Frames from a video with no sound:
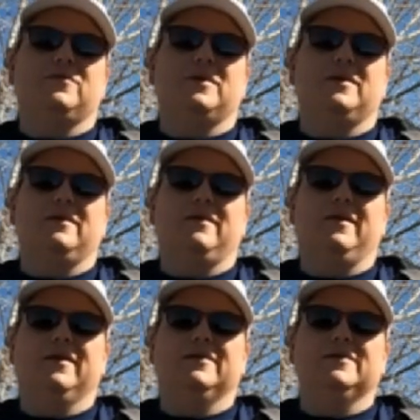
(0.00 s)
the way
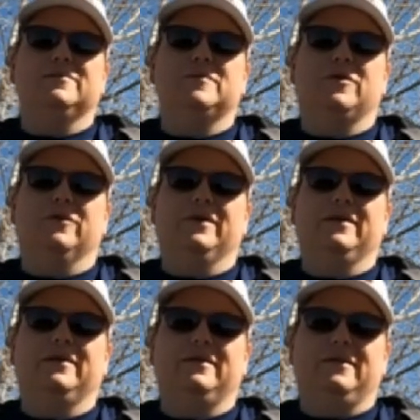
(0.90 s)
I end up going.